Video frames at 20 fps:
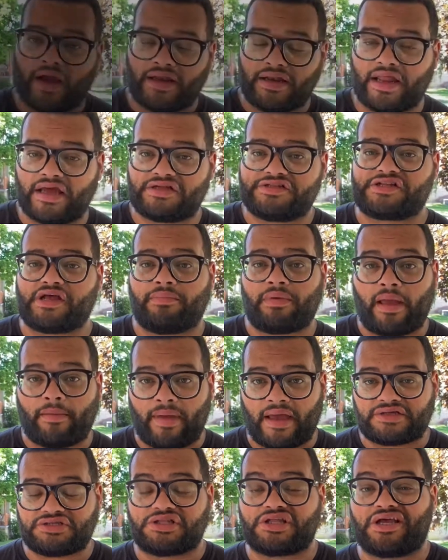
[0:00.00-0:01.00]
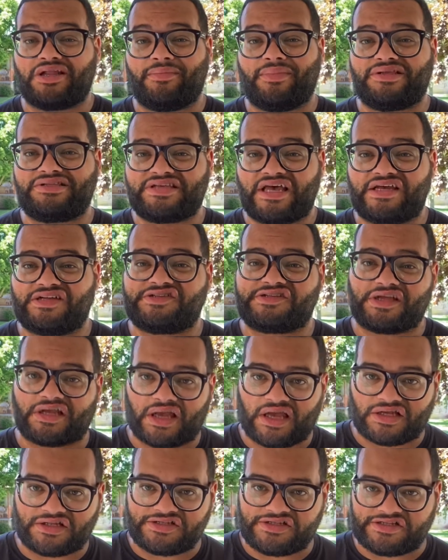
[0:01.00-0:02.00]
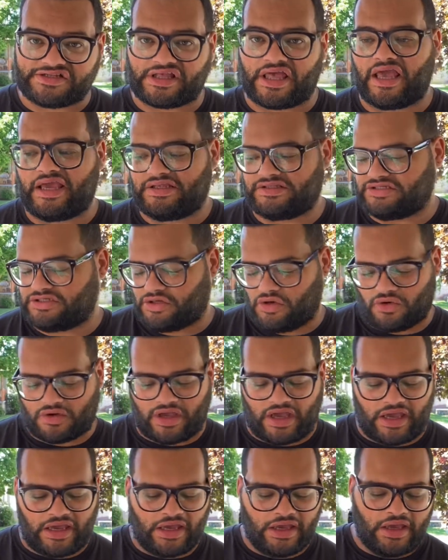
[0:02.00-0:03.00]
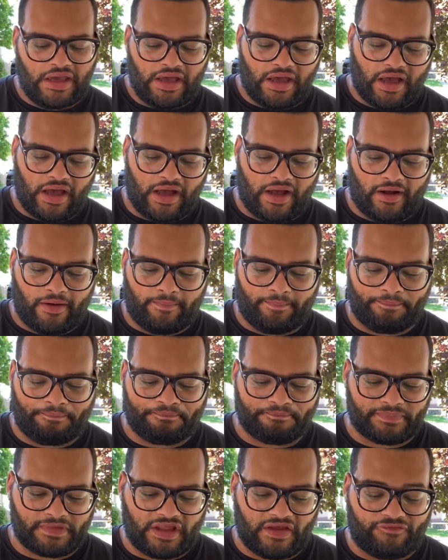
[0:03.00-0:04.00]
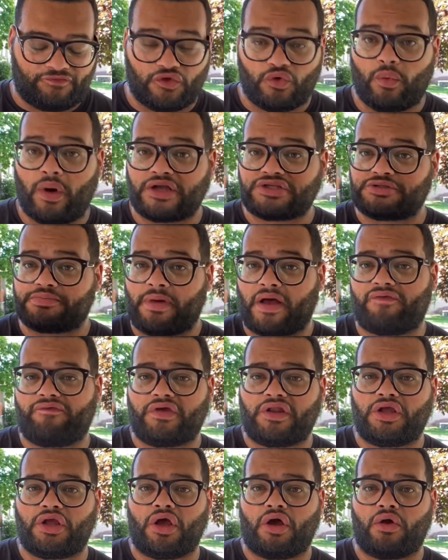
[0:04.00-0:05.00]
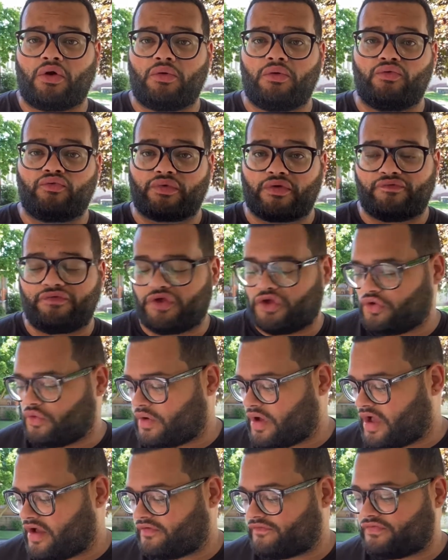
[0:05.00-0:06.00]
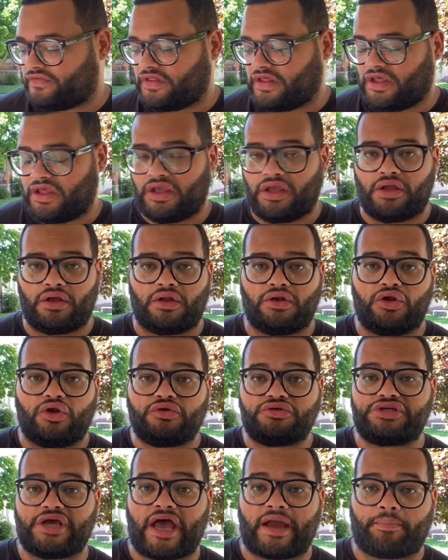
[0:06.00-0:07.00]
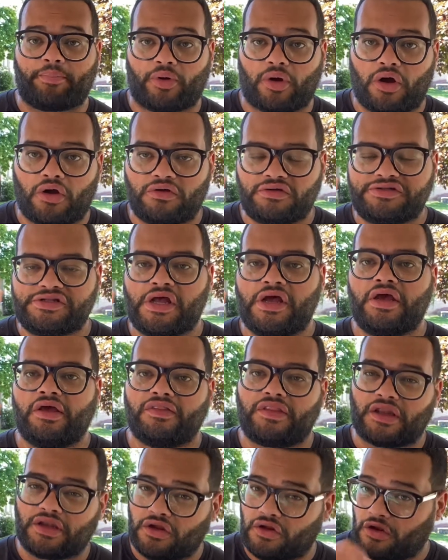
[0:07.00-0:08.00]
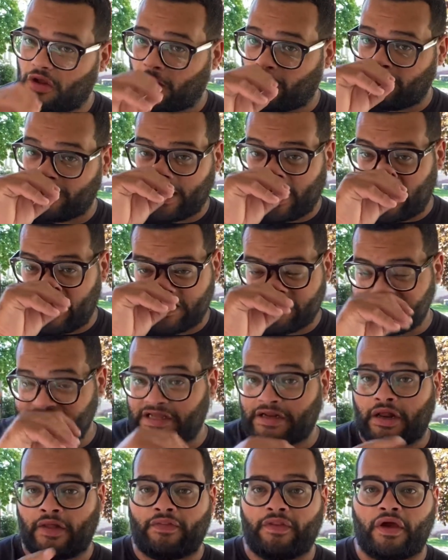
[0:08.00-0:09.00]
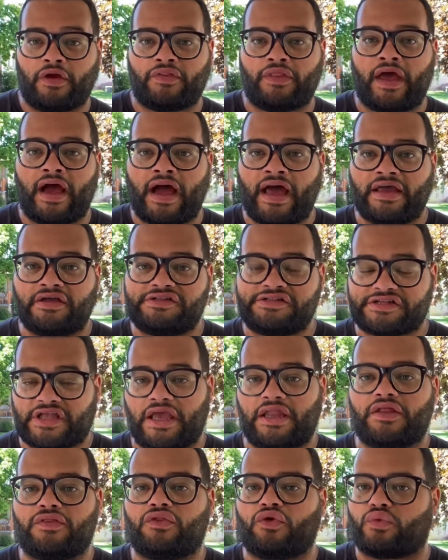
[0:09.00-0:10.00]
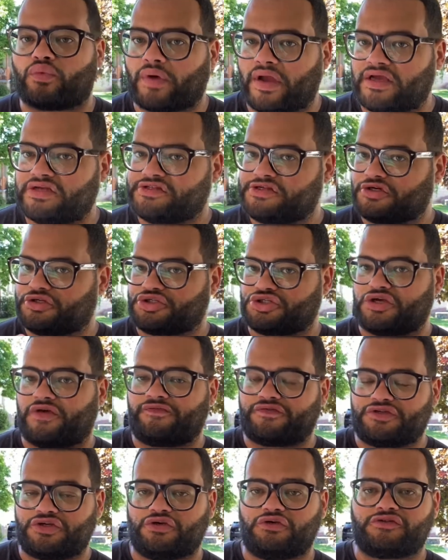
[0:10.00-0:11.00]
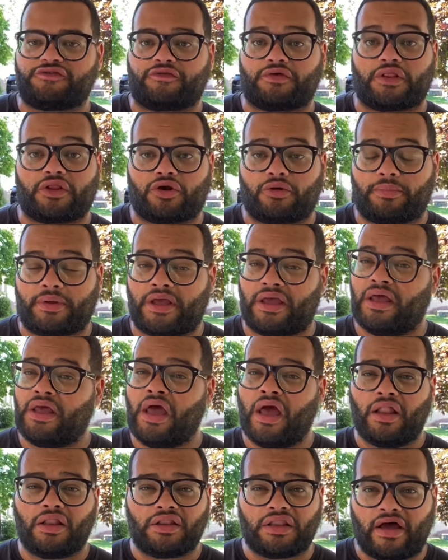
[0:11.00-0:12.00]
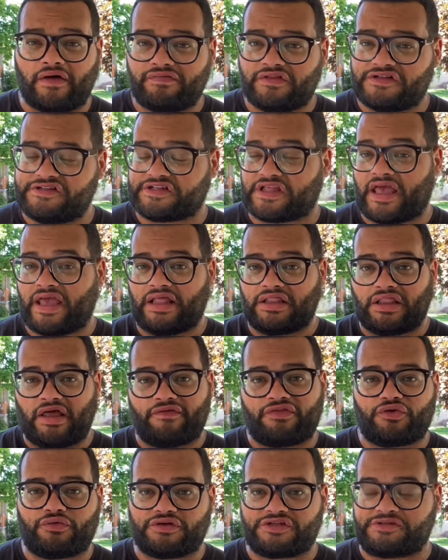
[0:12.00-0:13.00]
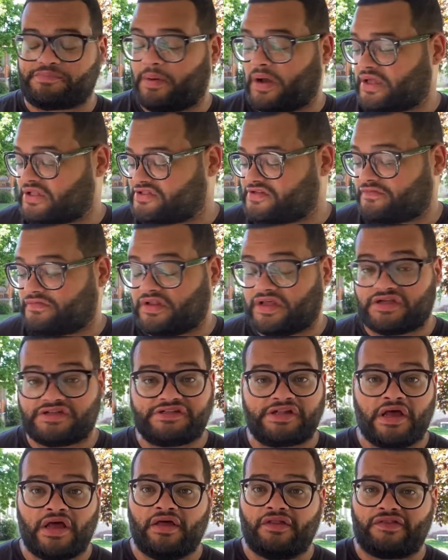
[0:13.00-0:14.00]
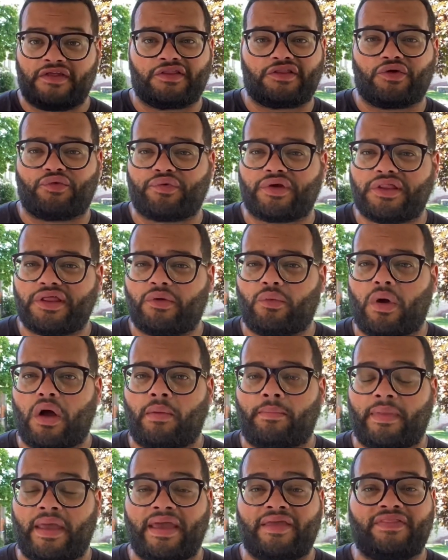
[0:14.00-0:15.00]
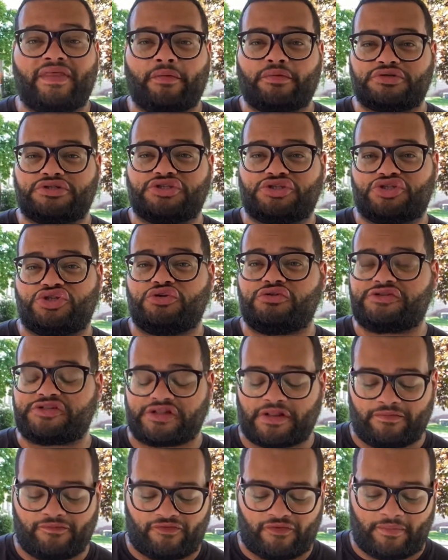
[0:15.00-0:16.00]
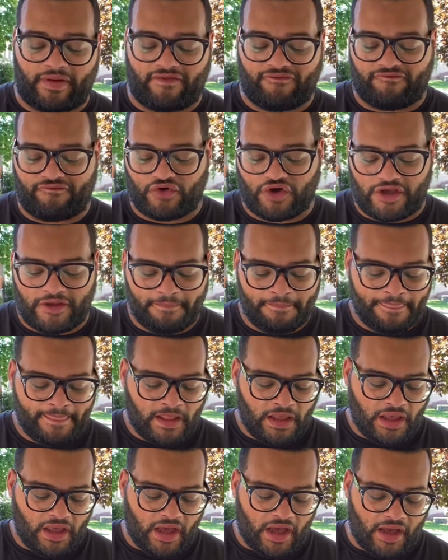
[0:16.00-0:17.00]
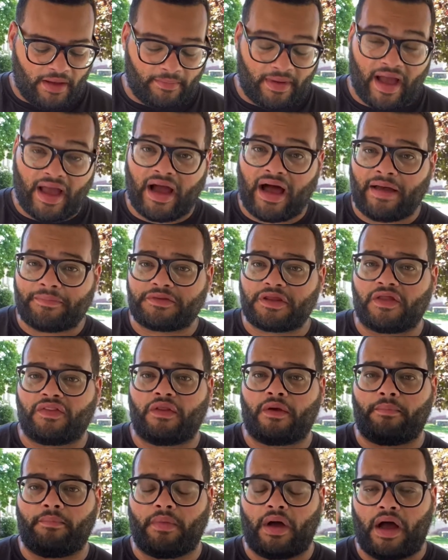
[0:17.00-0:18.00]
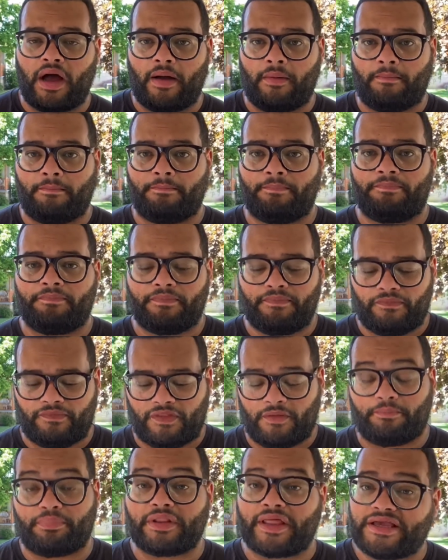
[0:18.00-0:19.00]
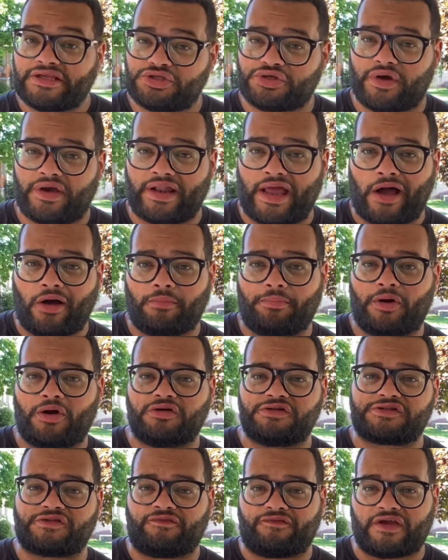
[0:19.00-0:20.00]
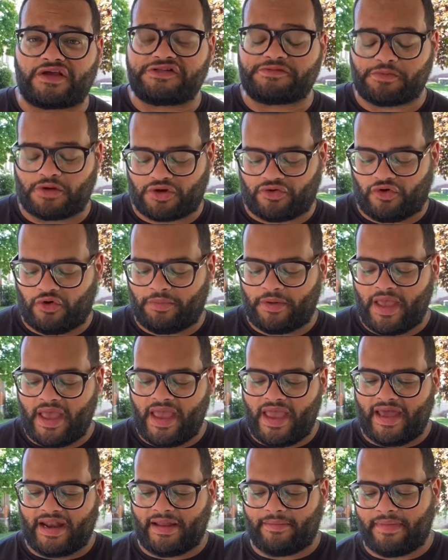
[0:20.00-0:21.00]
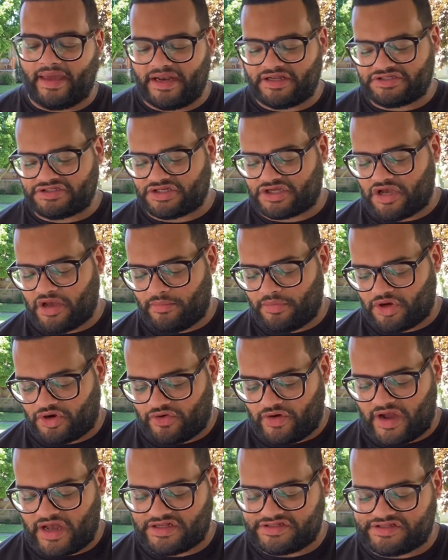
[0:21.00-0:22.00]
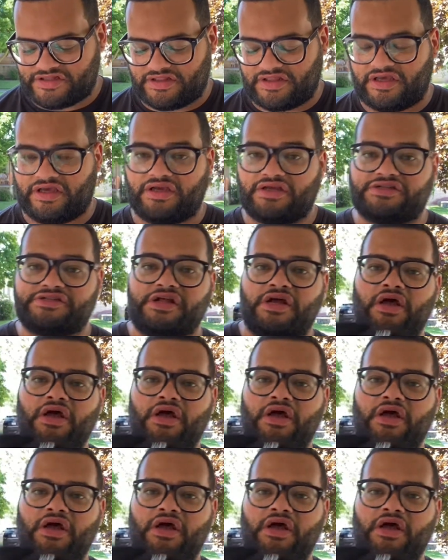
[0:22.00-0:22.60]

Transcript: next up, I'm actually gonna be testing a skate, okay? If you watch my video review of the New Jack Pros, then you know that I said on there that I skated the Razors Shift 2s for a little bit. Love the skate, love the responsiveness. I think they're really well made. They were just too slim for my foot. I hopped on the Blade Trade Outpost Facebook group, and I managed to come across these